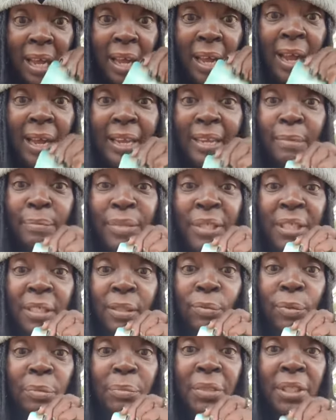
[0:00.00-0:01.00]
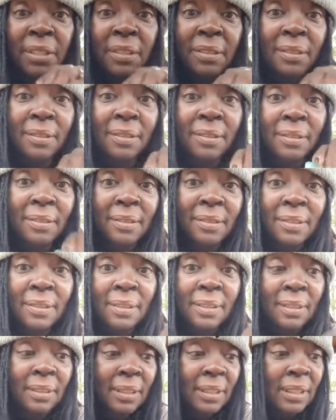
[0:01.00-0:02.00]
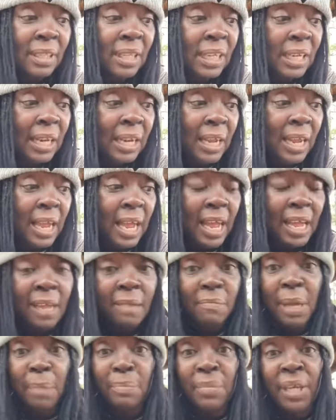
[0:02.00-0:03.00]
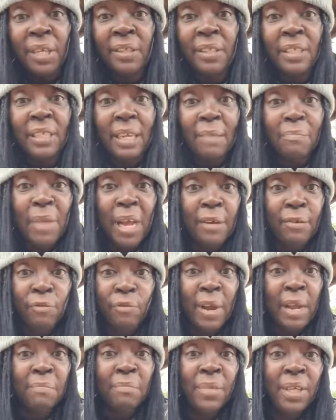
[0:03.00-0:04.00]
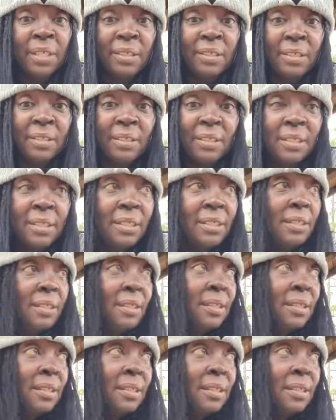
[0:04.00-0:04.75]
I am this woman. I am my mother and my grandmother's